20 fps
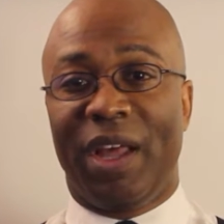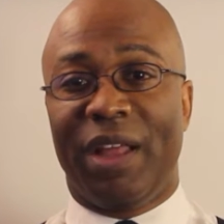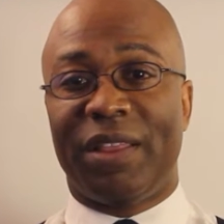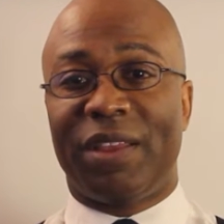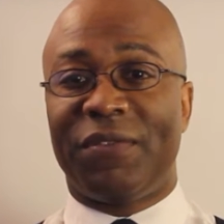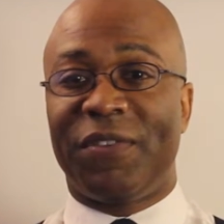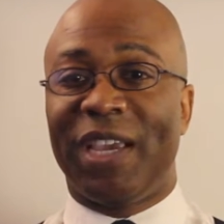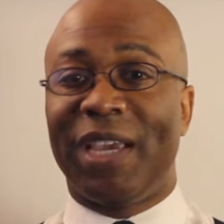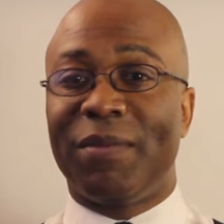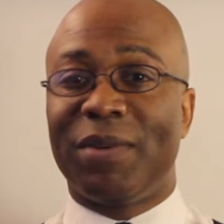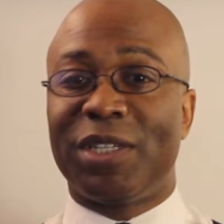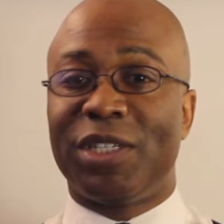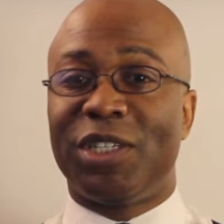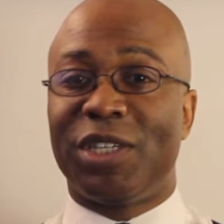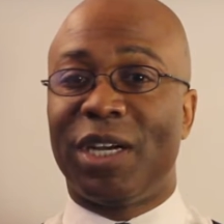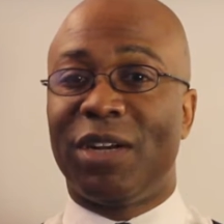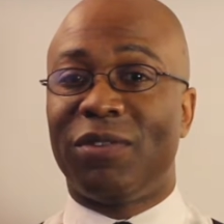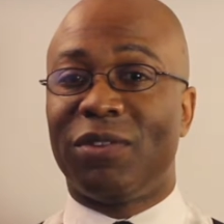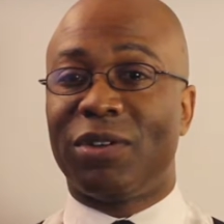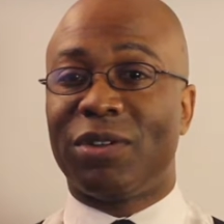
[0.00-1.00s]
The famous
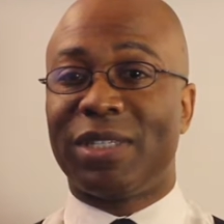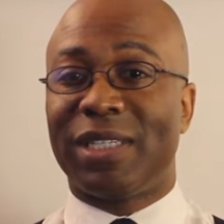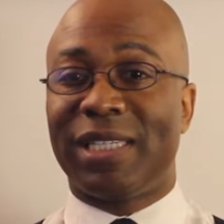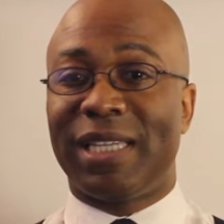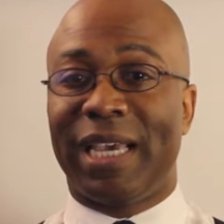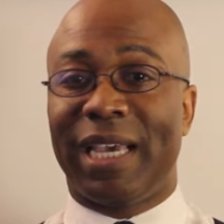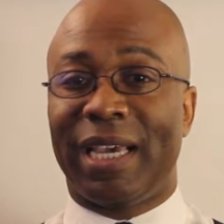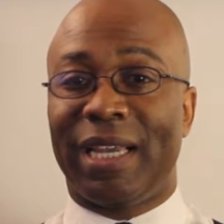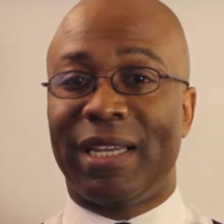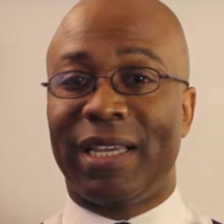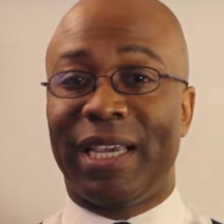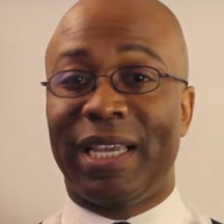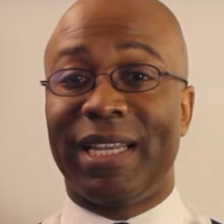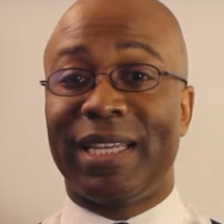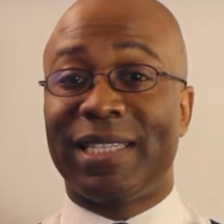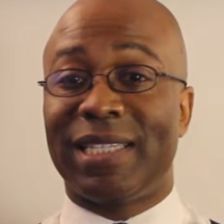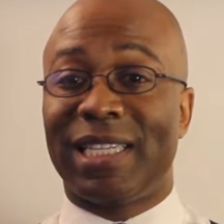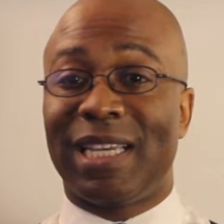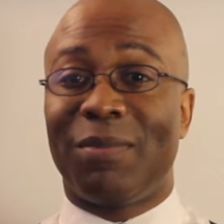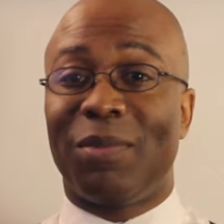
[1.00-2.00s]
general said in
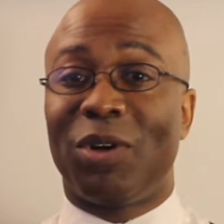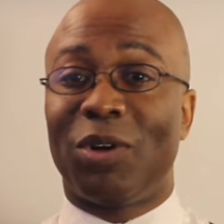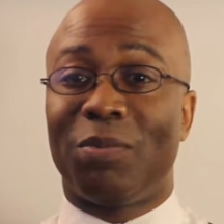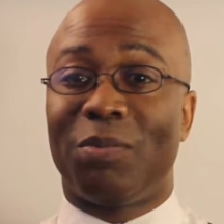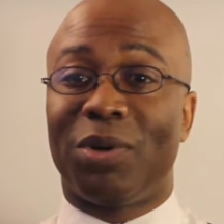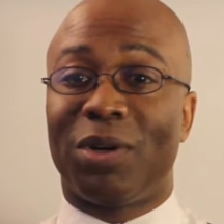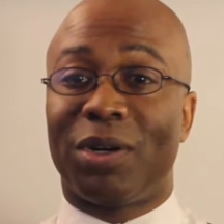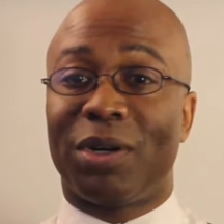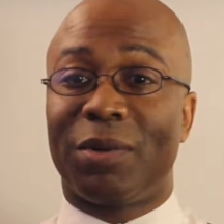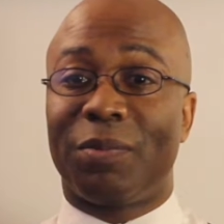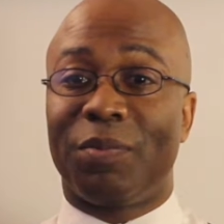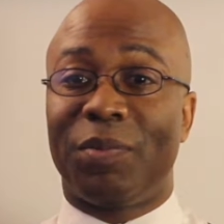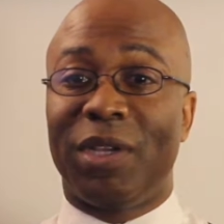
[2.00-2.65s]
his seminal book,